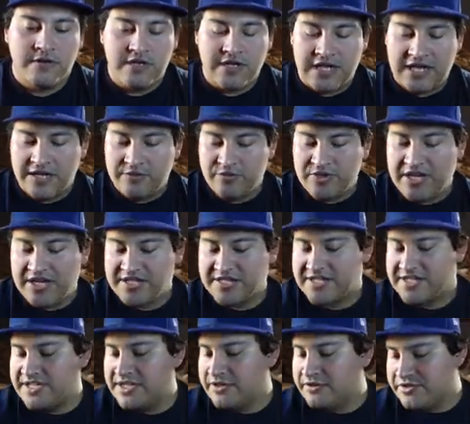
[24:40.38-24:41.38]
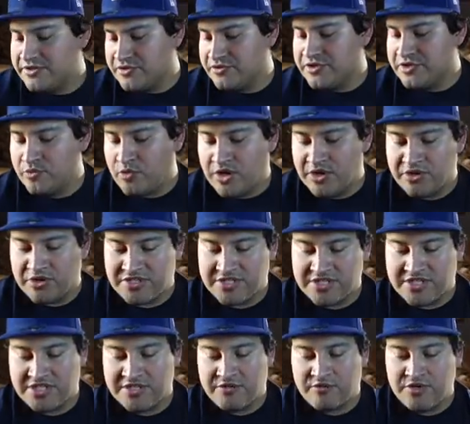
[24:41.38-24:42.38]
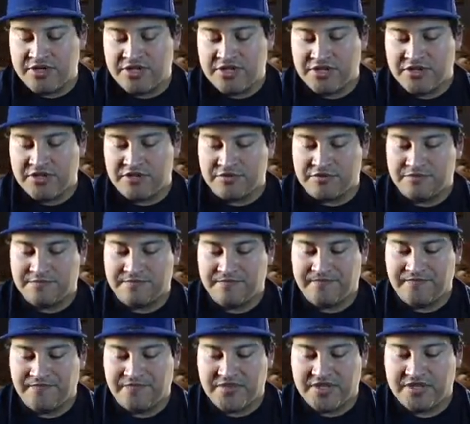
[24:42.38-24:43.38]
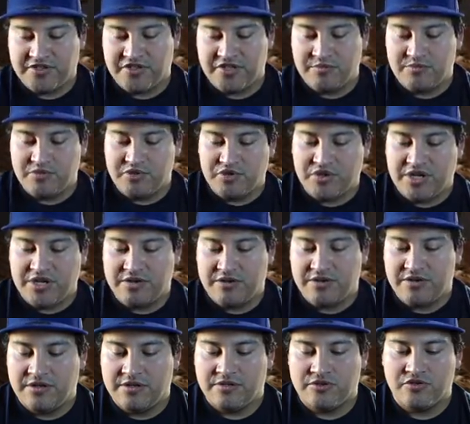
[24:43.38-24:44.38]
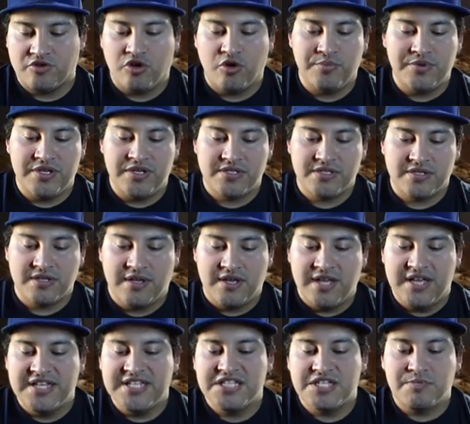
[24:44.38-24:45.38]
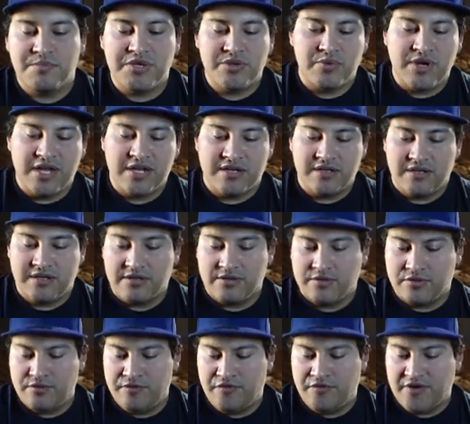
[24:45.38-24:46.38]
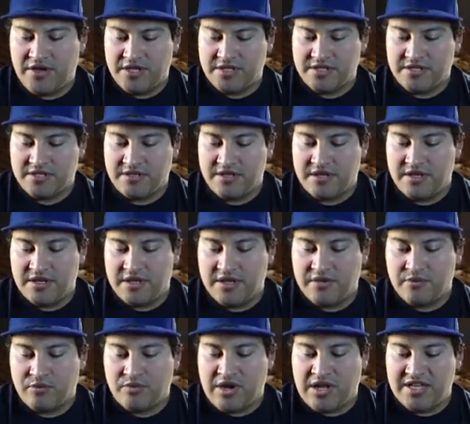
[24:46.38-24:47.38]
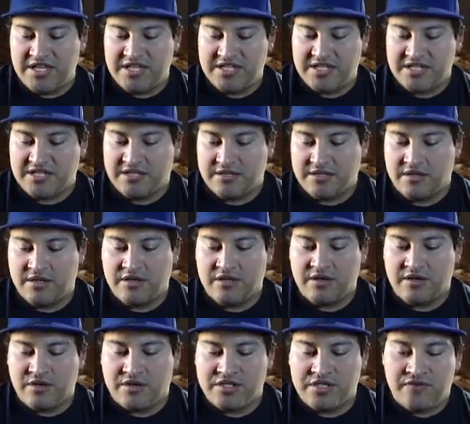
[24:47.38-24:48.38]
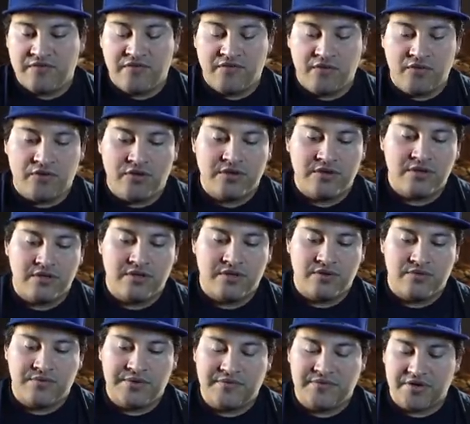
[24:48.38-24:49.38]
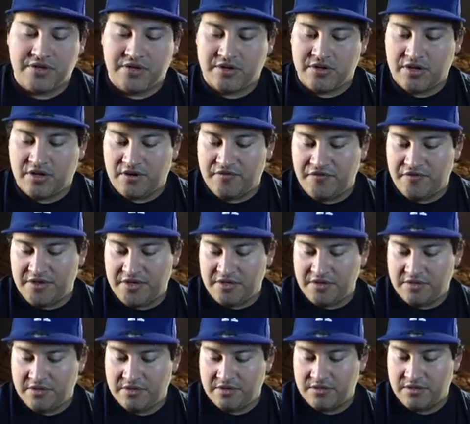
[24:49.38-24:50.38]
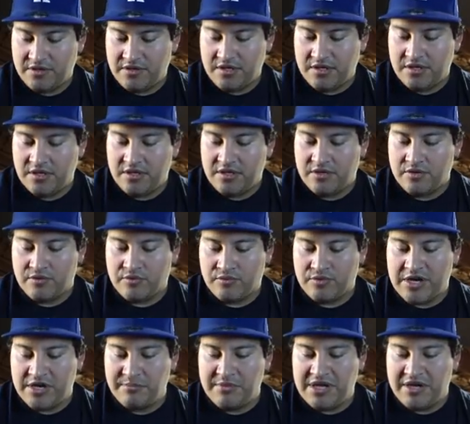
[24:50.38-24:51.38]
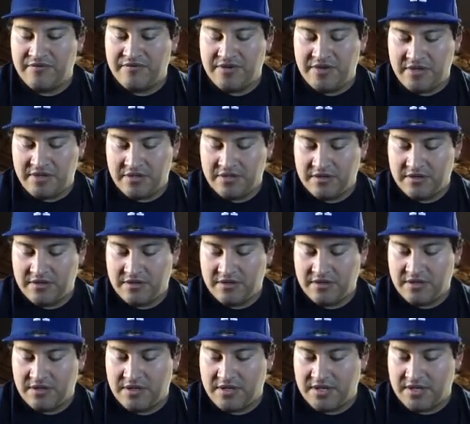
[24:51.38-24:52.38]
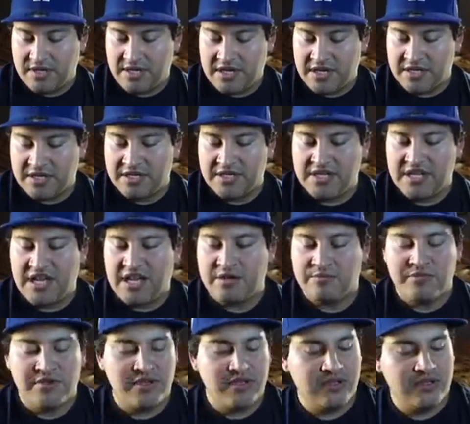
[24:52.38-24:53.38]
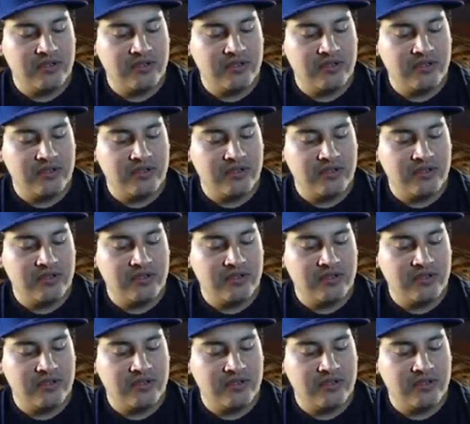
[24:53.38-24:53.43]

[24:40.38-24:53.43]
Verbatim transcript: And we got Steel, so it's Water or Steel, one of the two. Gym Trainer, Tropius, Spinarak, Cufant, Growlithe, Galtiflo. We have a Koffing, Rare Manaphy, and a Yanma